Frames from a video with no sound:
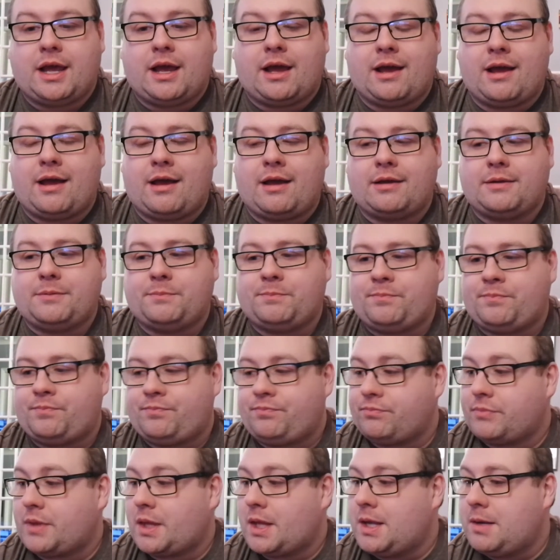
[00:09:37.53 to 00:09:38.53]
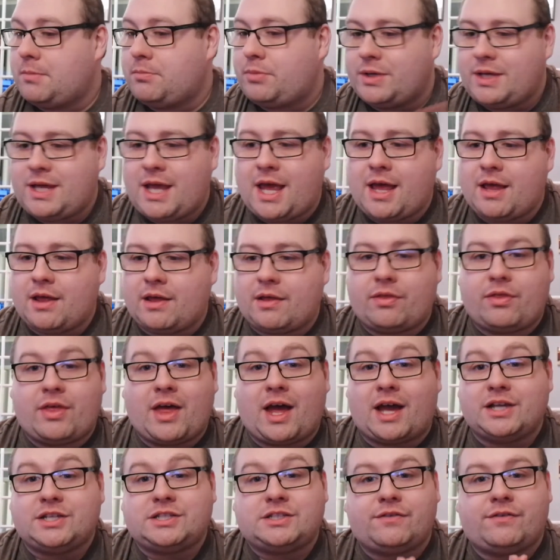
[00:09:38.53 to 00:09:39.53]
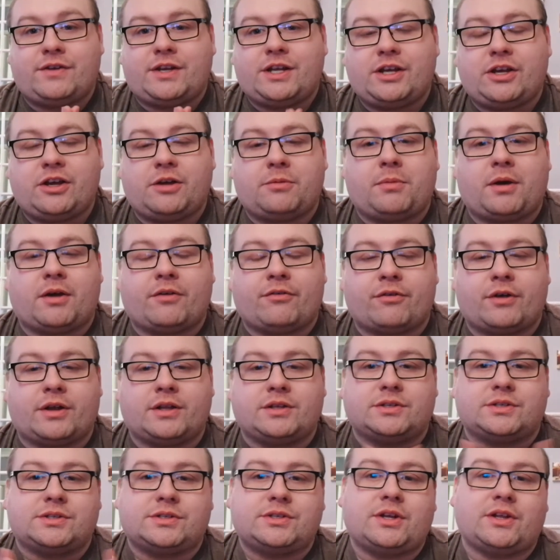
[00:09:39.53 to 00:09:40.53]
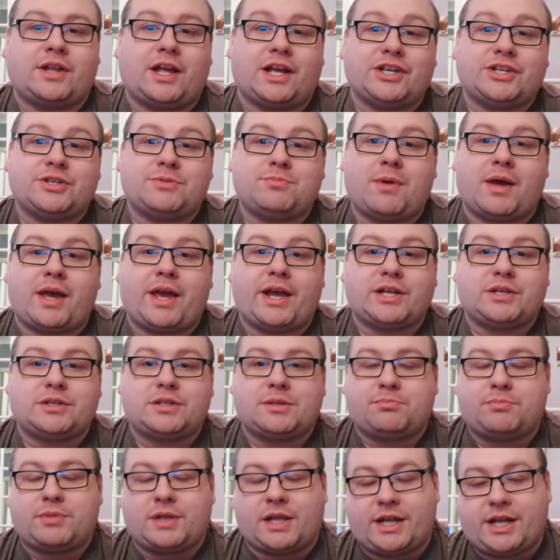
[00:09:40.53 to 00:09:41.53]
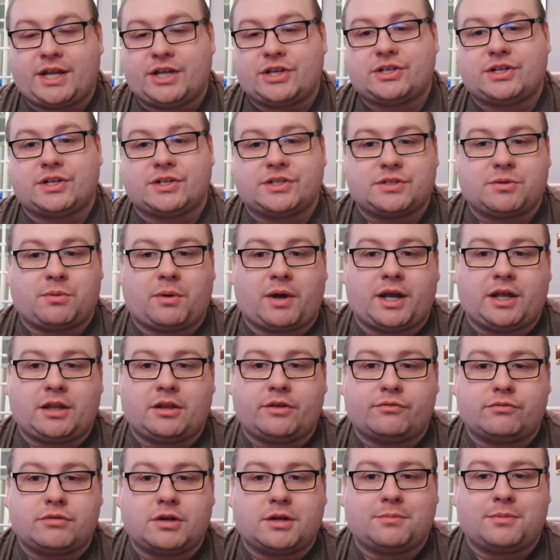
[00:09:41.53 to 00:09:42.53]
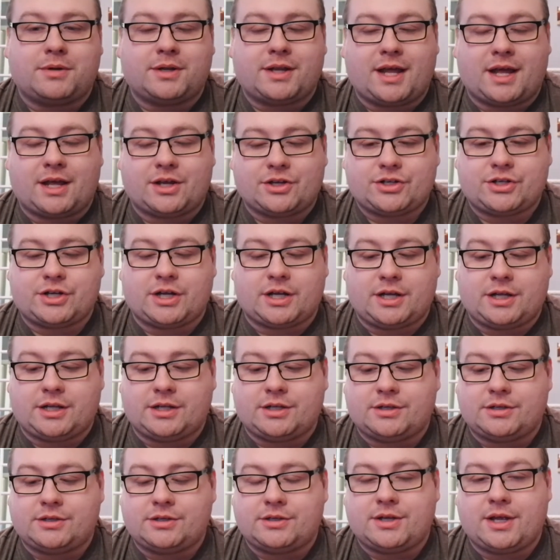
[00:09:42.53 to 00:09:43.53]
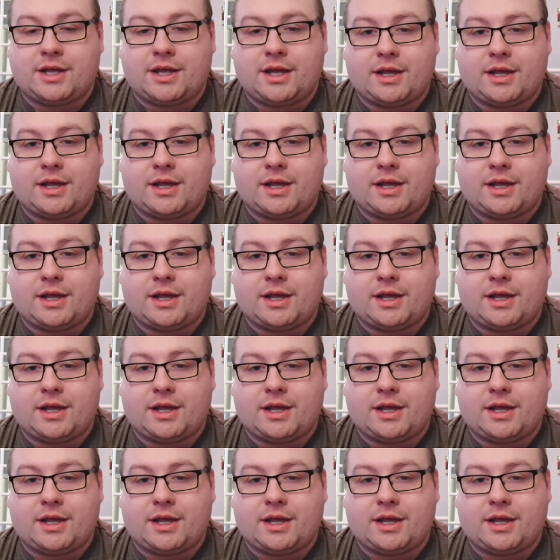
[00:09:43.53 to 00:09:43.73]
But yeah, that is the video, my friends. So that is my explanation as to why I love Rainbow Dash, and